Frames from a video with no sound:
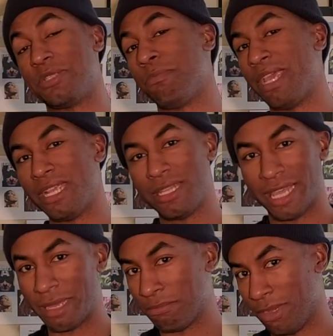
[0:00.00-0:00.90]
made
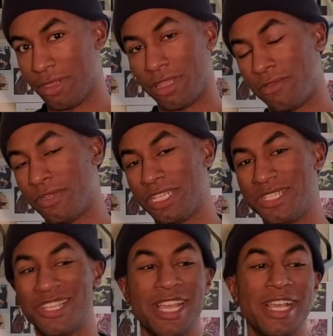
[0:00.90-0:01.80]
that monthly
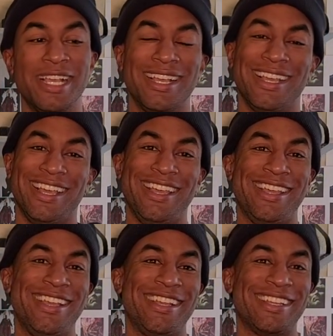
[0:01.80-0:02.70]
release.
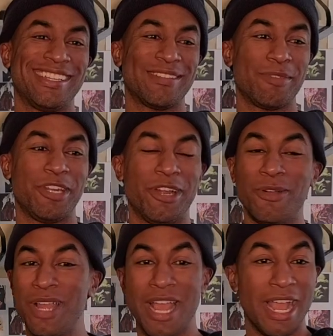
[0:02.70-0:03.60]
You
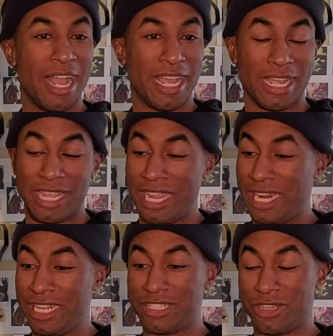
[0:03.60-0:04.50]
know,
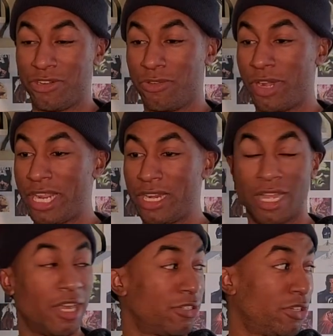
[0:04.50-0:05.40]
and it's a great
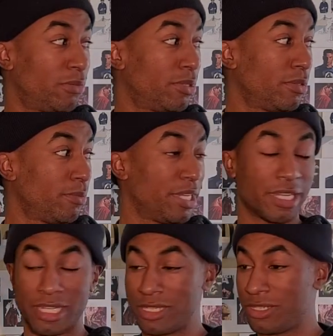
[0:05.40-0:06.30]
October
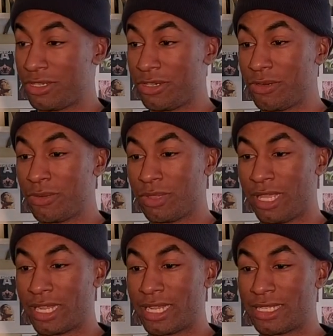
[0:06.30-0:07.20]
because, you know,
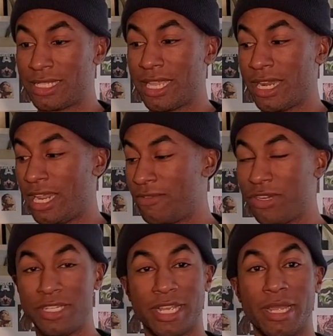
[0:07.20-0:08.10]
like I said, every
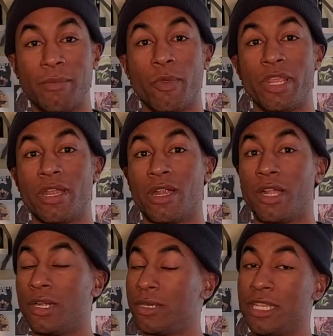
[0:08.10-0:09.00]
time we
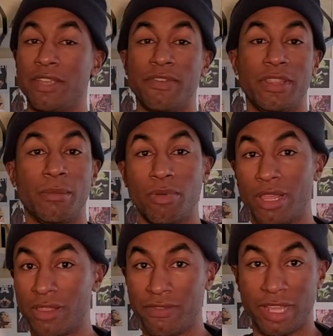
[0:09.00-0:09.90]
are given the
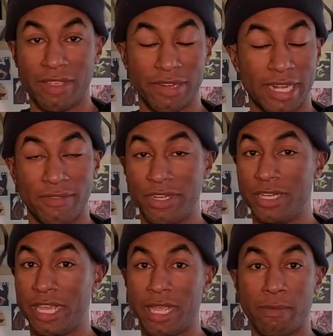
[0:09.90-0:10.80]
breath of life every
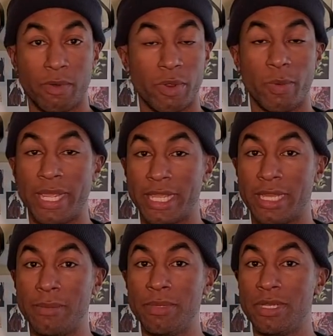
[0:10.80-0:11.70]
day when we wake
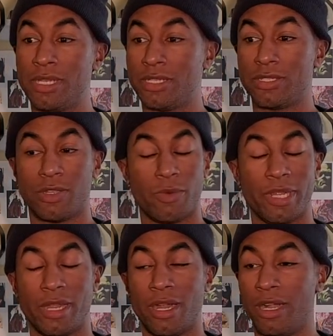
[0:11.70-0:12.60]
up. So we
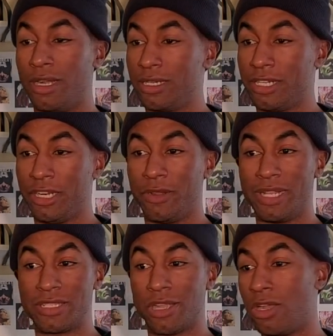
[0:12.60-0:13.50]
are, you know,
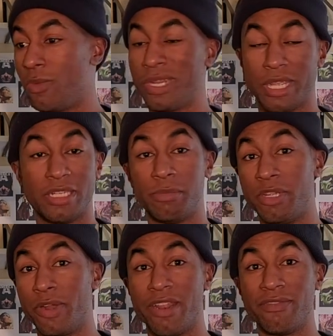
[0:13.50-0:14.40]
that's all we need to be
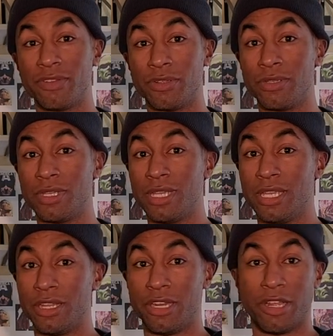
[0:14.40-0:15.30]
grateful.
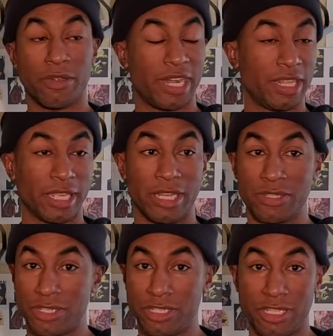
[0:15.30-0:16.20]
You know, anything
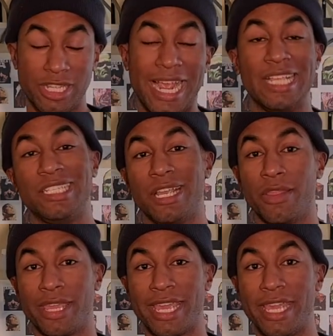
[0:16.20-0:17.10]
else is just icing
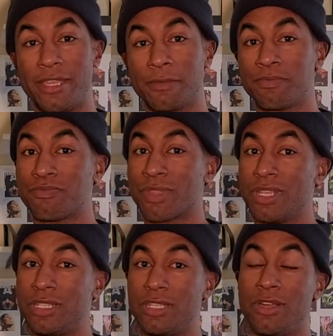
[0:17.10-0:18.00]
on the cake.
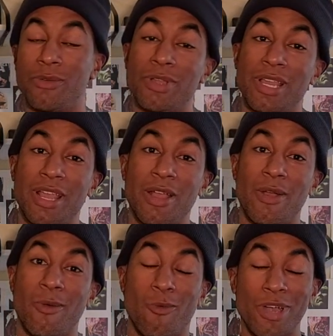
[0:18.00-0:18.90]
So
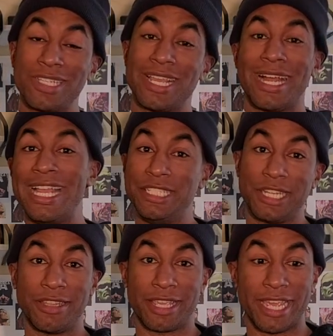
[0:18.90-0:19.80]
what is that icing
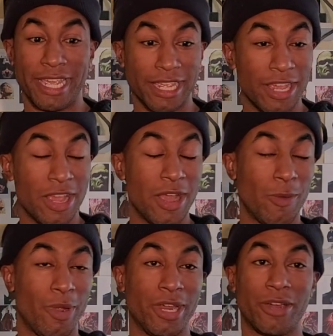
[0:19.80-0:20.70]
on the cake?
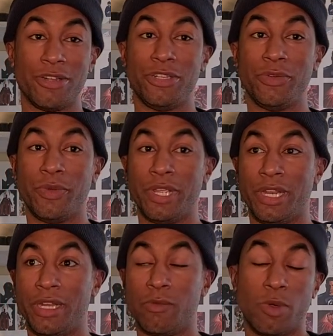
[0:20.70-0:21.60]
We are
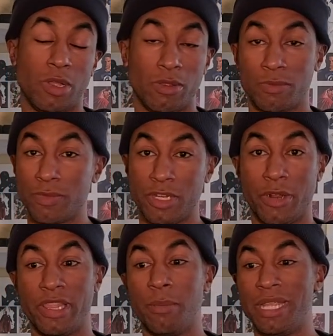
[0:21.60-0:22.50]
doing, well, you know,
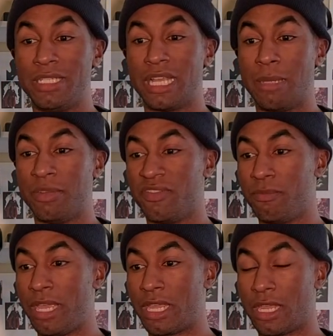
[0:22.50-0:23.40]
in the meantime of
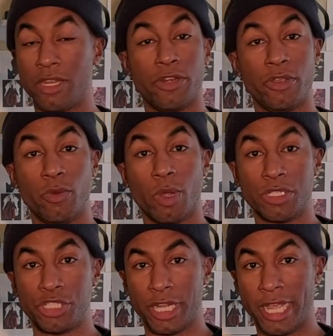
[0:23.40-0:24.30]
making a new
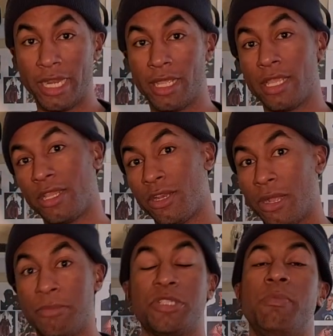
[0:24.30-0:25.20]
one-shot, you know,
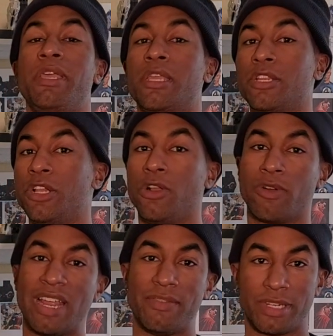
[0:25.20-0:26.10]
I'm just making, you know,
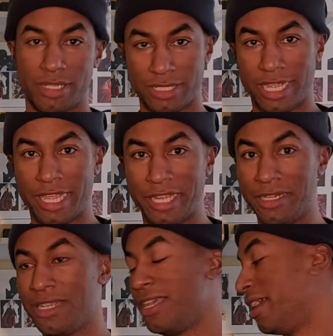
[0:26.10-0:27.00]
graphic
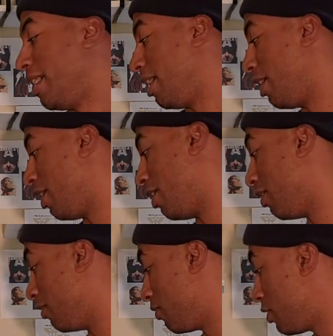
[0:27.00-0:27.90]
design
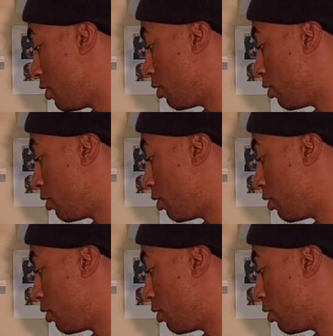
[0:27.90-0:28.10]
of, you know,